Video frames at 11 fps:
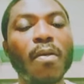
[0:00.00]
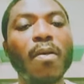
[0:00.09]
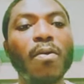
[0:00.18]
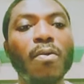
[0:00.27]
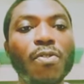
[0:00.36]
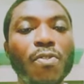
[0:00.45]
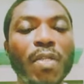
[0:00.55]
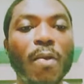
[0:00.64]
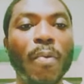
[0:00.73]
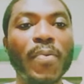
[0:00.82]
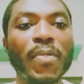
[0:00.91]
Go to their
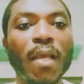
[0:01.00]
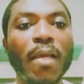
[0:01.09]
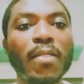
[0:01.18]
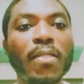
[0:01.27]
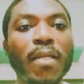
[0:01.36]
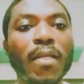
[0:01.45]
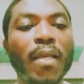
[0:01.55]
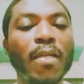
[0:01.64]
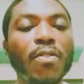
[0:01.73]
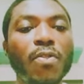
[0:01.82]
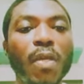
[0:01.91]
website, and
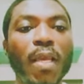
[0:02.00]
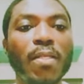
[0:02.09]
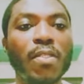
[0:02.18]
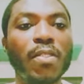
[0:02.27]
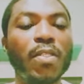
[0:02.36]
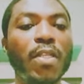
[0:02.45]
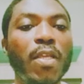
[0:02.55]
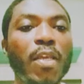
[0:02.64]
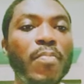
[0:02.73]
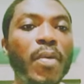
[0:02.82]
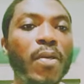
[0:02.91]
then you can see the
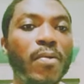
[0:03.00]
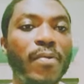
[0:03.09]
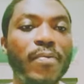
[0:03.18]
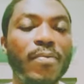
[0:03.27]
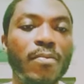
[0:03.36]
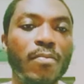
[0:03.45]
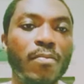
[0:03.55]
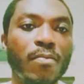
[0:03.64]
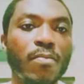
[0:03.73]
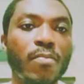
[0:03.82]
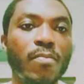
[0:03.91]
email
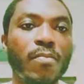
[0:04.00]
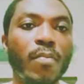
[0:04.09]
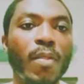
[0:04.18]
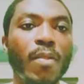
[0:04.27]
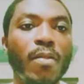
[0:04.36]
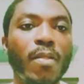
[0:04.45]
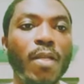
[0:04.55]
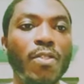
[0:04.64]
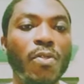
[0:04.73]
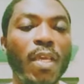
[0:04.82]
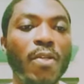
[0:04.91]

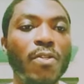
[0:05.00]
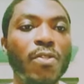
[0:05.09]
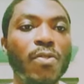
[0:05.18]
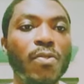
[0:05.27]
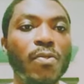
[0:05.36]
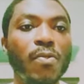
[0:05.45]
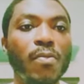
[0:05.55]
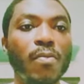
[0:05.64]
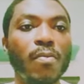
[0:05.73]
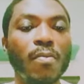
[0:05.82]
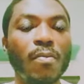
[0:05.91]
that you can use to
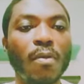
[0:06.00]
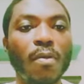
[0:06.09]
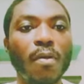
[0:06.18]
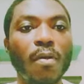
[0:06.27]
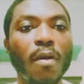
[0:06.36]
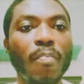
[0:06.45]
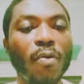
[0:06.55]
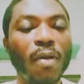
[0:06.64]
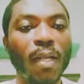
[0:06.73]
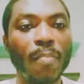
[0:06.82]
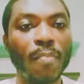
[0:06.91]
book
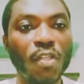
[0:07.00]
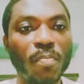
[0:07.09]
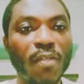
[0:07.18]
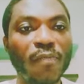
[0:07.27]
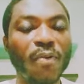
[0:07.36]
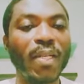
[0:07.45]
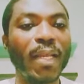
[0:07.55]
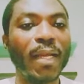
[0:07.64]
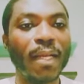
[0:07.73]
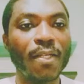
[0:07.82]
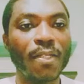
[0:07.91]
an appointment for
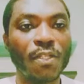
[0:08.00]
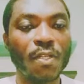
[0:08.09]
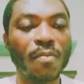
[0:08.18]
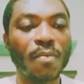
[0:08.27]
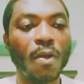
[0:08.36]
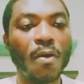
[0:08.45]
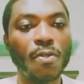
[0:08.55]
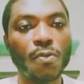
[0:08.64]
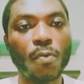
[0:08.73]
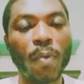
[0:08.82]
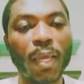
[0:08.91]
legalization.
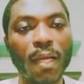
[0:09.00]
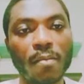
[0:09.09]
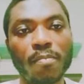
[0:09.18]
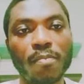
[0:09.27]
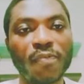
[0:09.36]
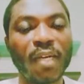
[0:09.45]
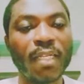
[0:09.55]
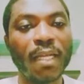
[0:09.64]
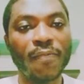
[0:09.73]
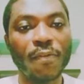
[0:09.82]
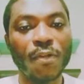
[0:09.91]
Also, we can provide
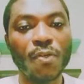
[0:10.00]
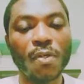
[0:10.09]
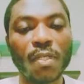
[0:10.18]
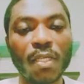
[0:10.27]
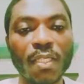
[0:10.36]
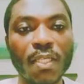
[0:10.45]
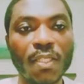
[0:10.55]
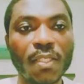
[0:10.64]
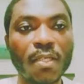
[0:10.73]
that for you in this